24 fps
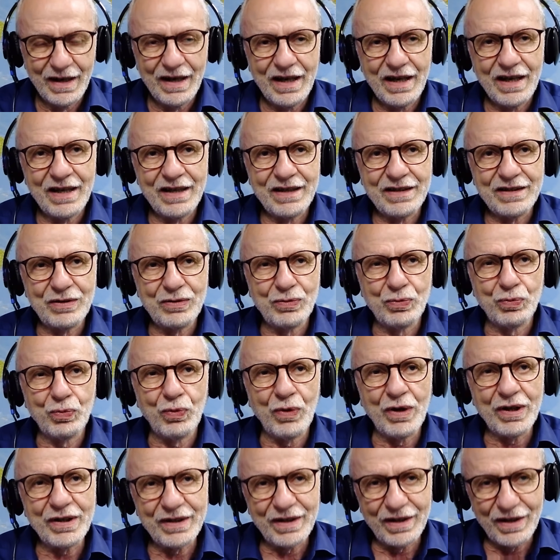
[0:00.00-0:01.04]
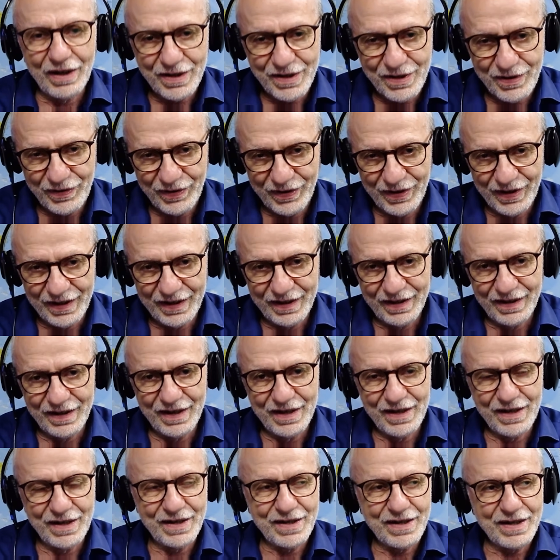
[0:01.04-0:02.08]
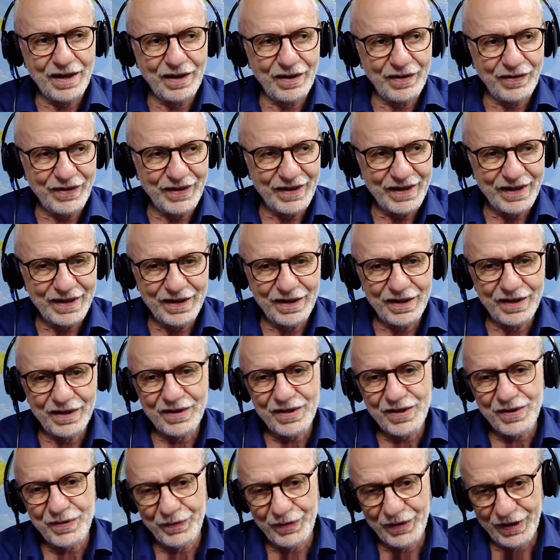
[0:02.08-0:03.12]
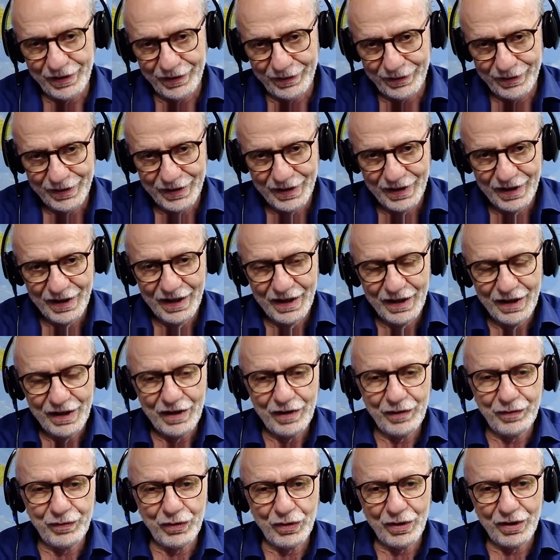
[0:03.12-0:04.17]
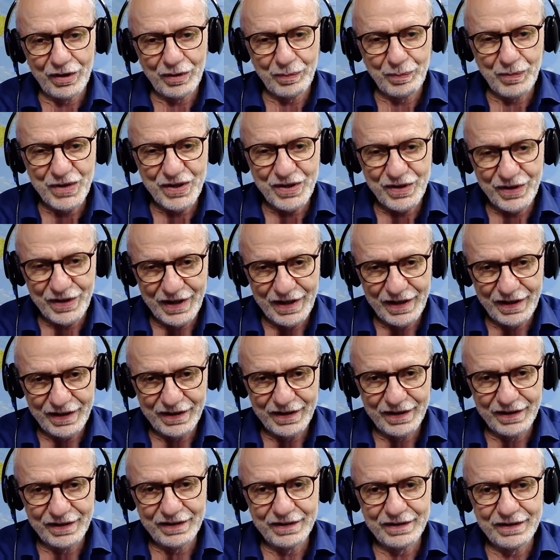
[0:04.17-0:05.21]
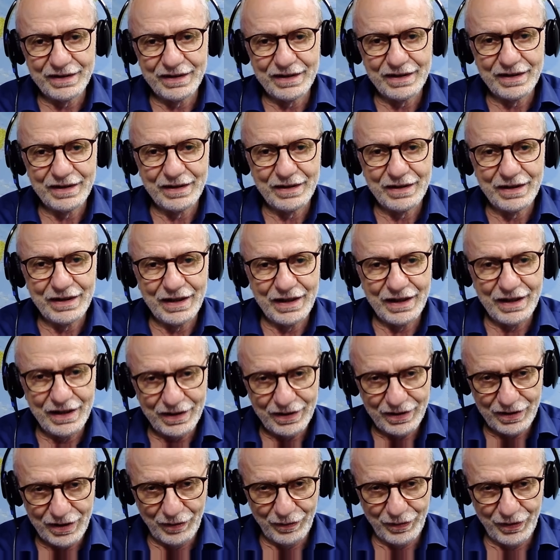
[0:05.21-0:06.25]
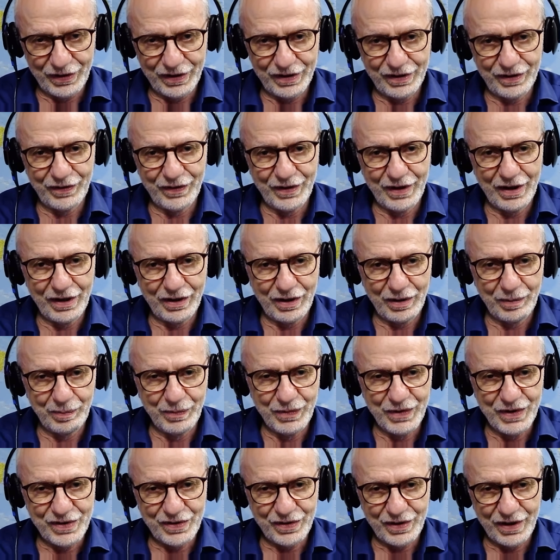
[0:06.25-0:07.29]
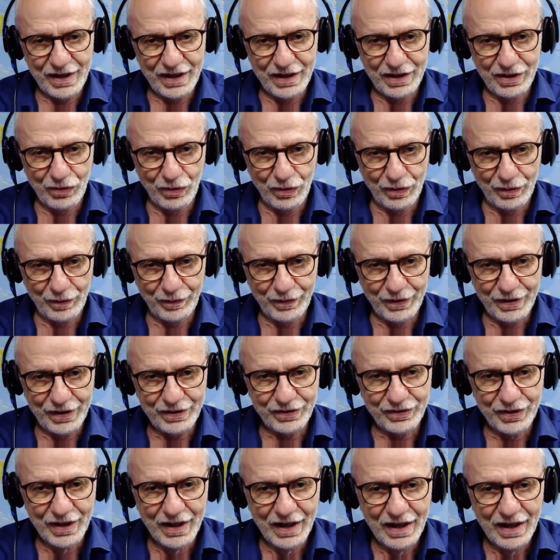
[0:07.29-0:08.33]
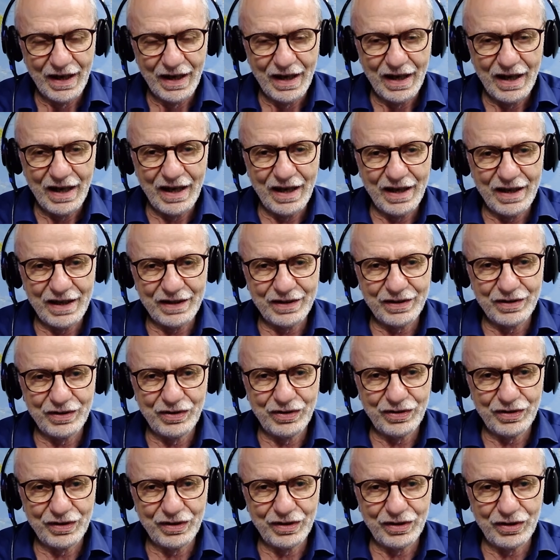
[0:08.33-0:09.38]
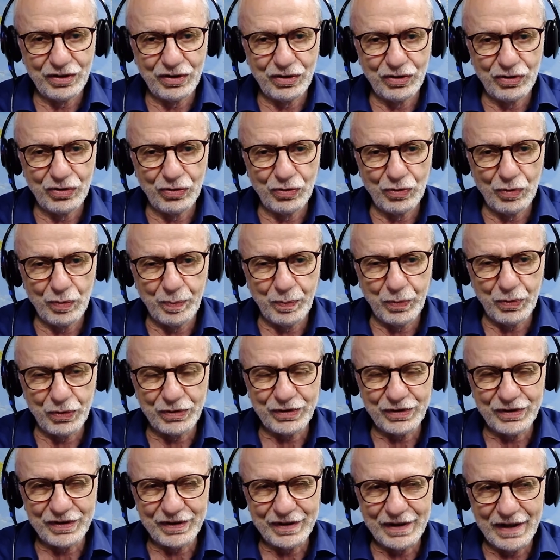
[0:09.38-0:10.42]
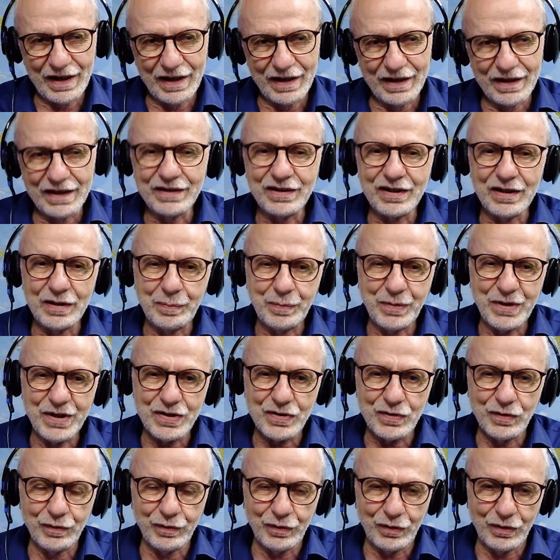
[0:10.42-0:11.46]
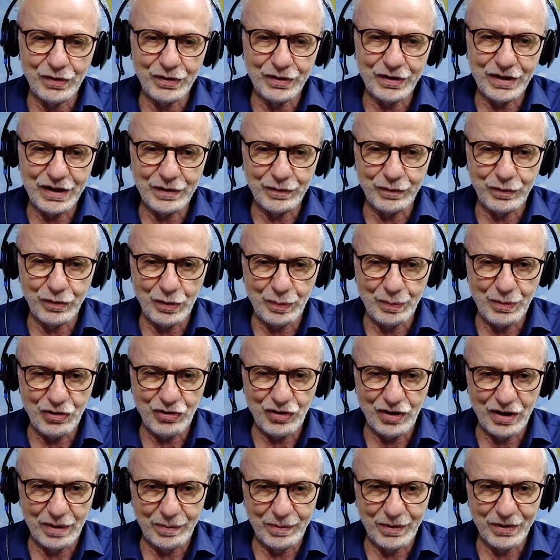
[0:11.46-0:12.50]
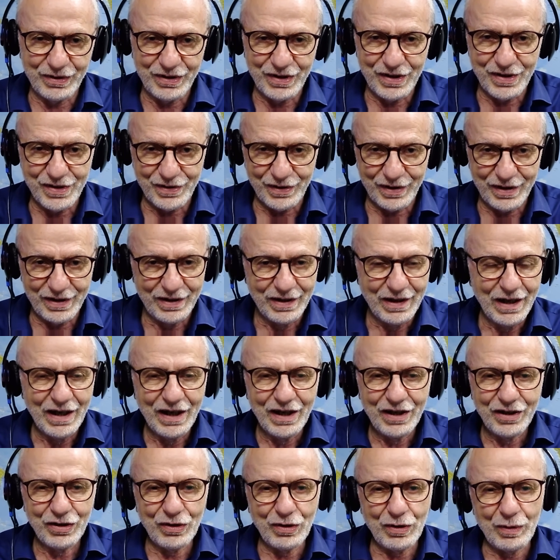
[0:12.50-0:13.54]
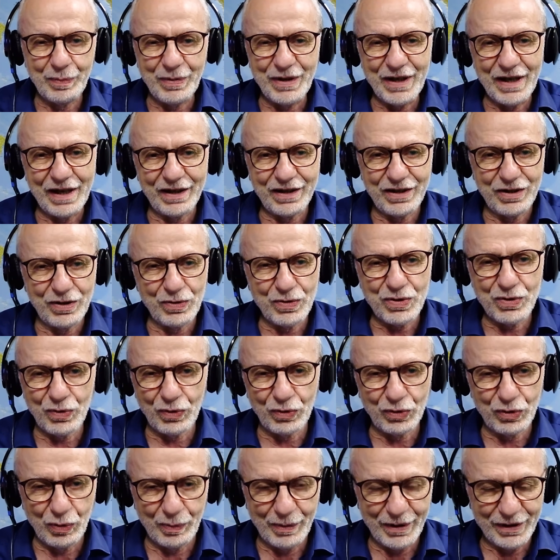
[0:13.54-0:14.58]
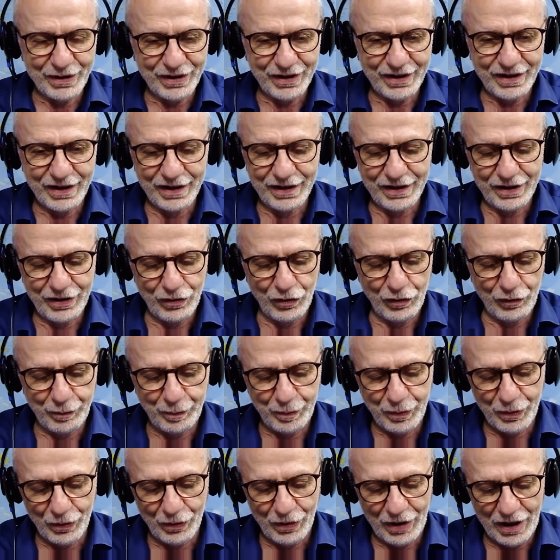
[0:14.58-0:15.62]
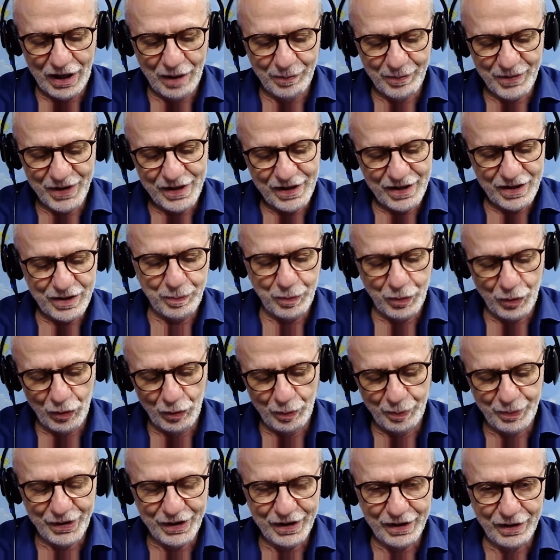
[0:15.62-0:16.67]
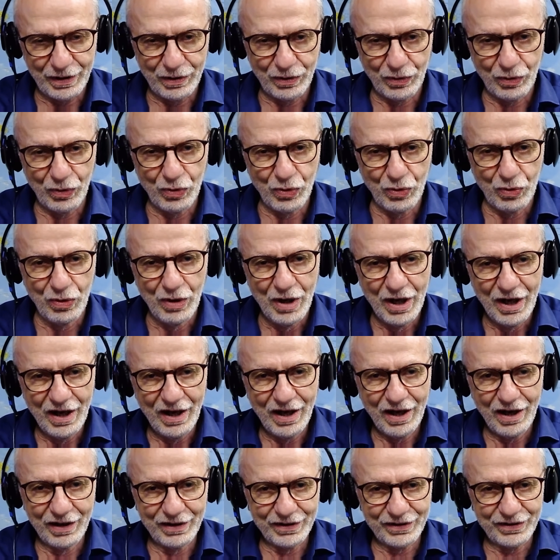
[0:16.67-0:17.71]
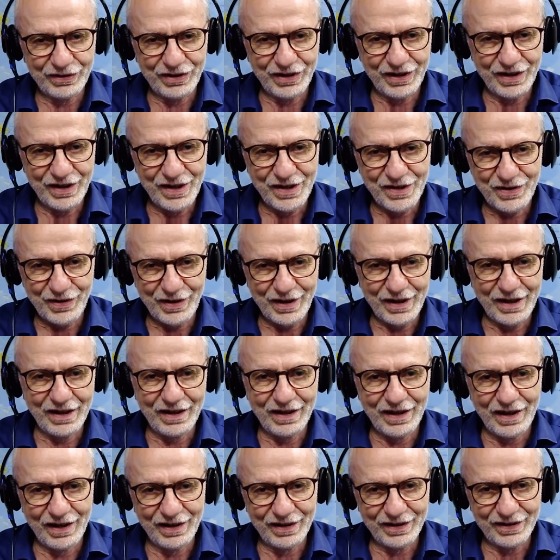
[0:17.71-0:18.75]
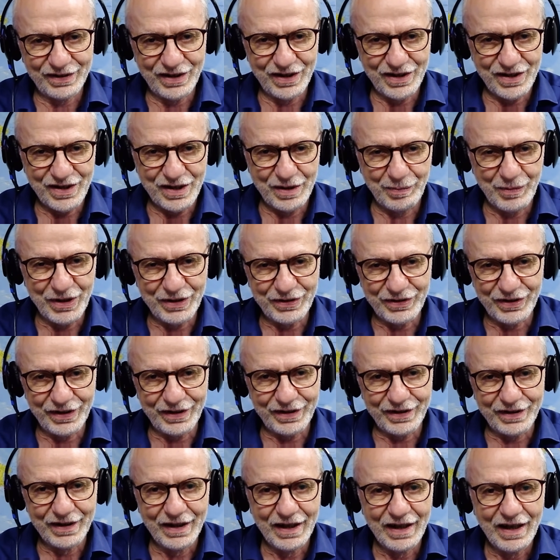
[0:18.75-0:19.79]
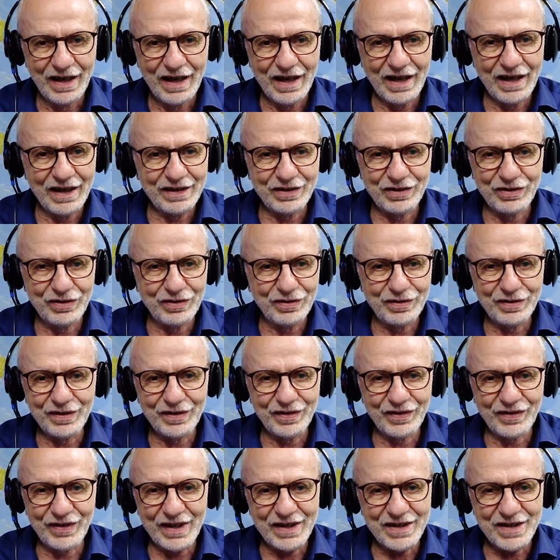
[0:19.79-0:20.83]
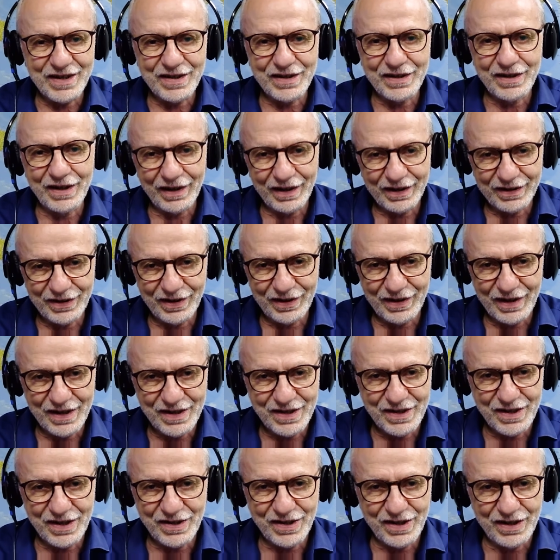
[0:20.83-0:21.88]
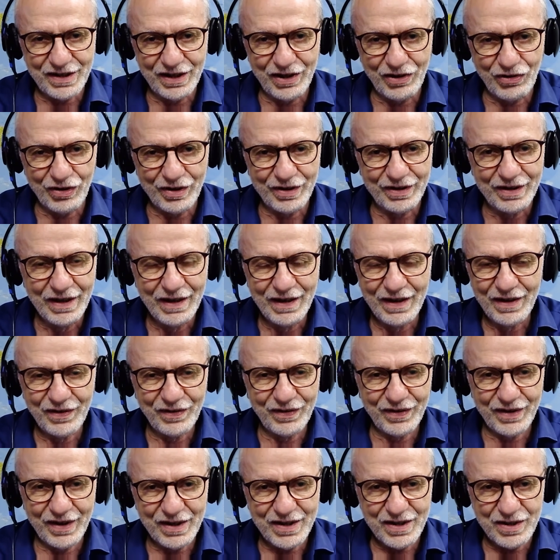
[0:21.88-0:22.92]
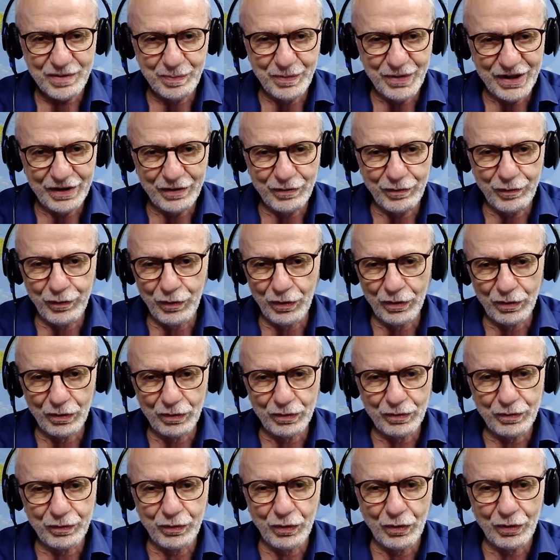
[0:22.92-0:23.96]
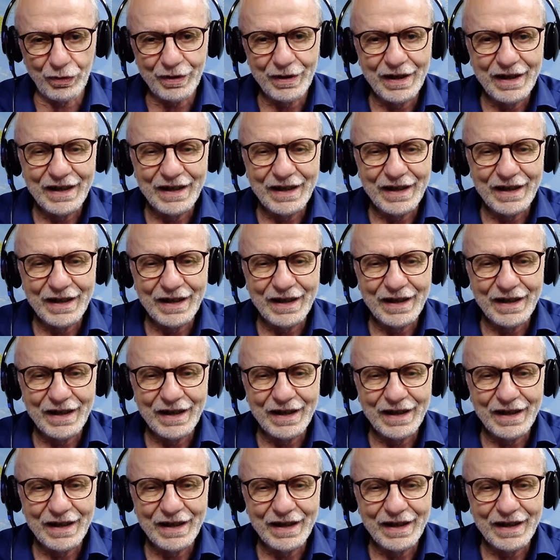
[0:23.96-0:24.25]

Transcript: And one last thing is, I think it's fear. If you are mistaken in covering the Arab-Israeli conflict and you put a little piece of wrong information about Israel, you'll be accused automatically of pro-Hamas, pro-PLO, anti-Israel, anti-Semitic, and that's character assassination that's being followed for